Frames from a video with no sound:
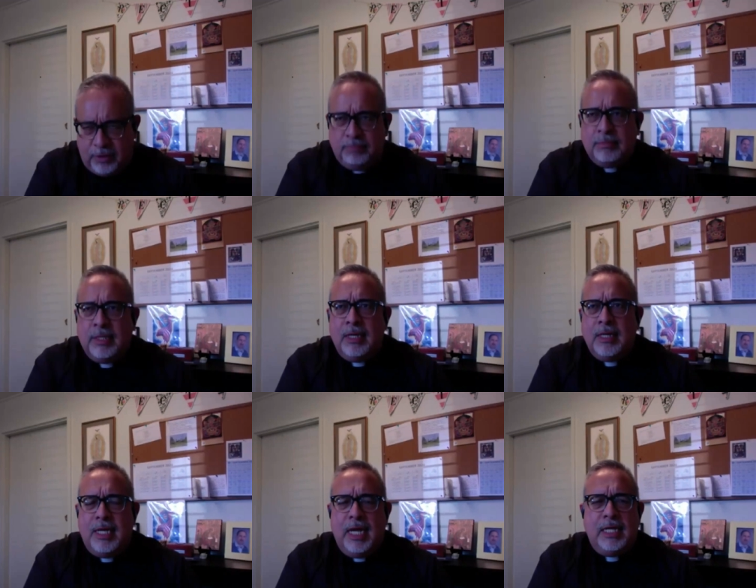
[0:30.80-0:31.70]
of
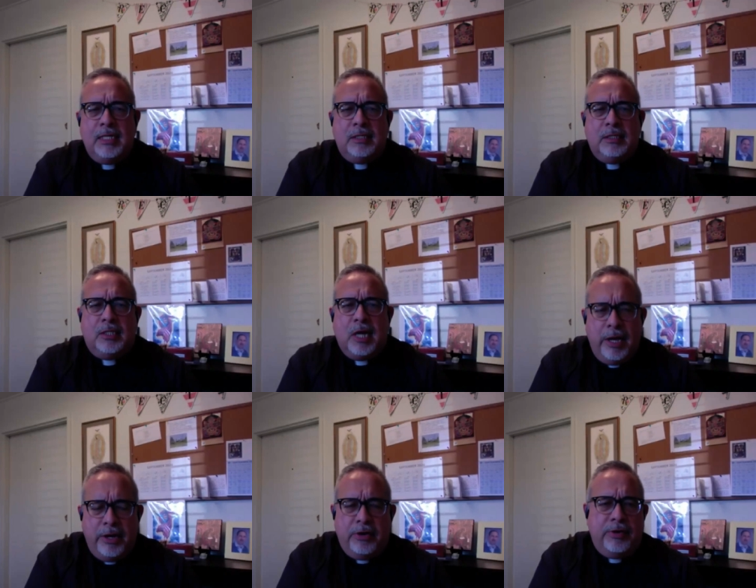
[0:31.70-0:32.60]
getting
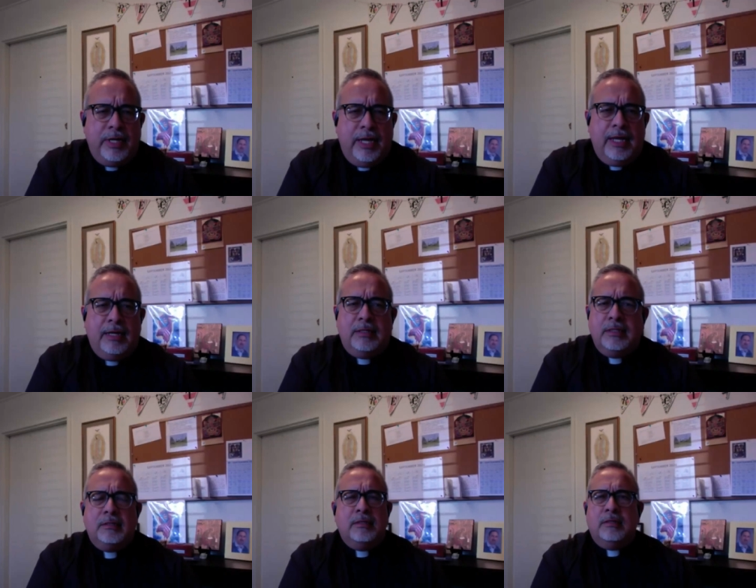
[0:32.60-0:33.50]
tired
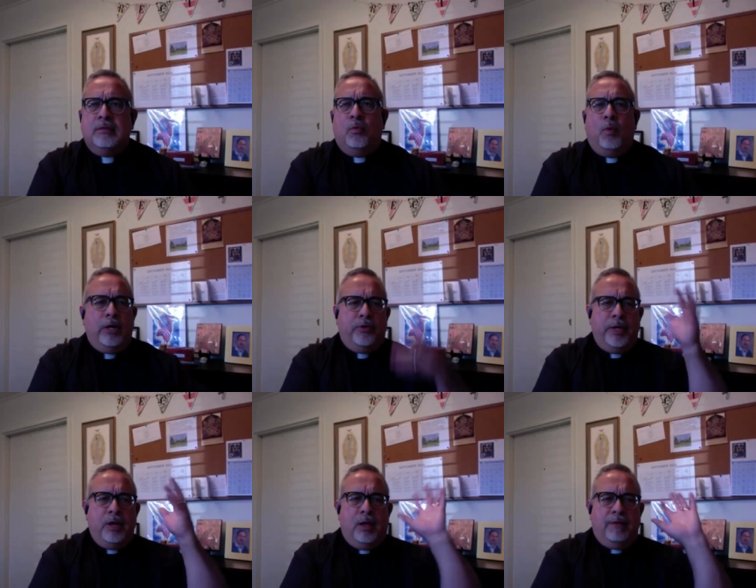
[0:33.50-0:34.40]
and
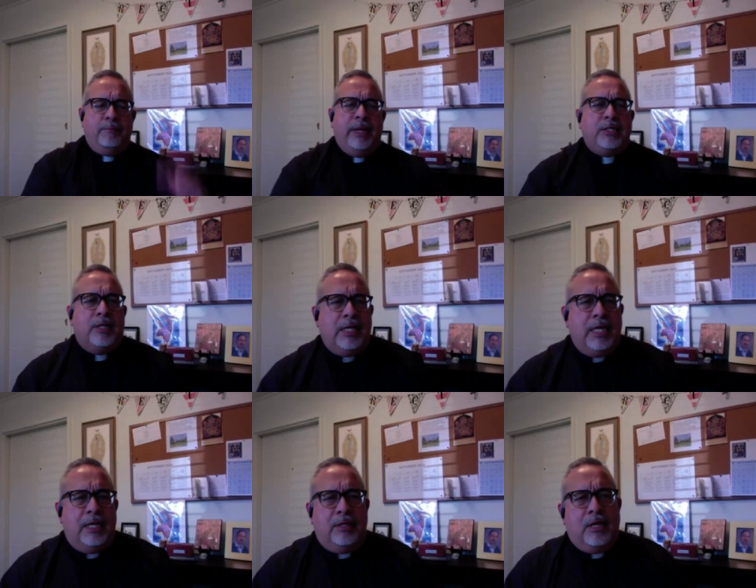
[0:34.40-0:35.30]
wandering off
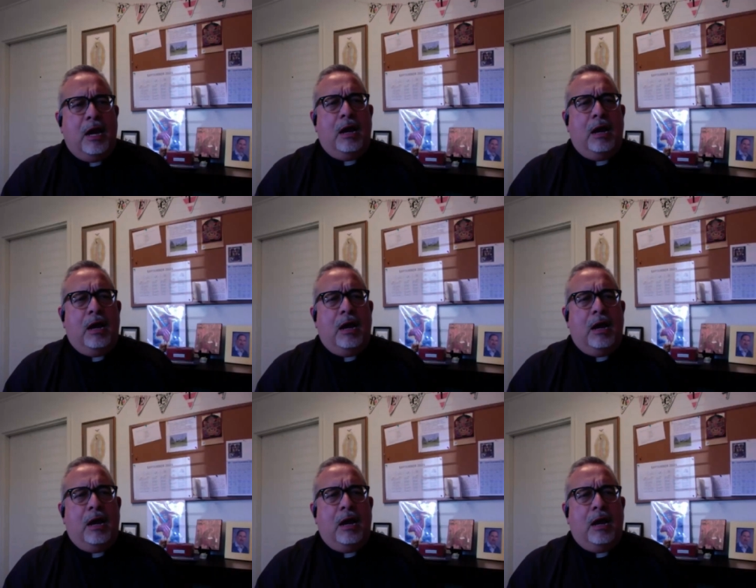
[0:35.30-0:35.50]
mentally in the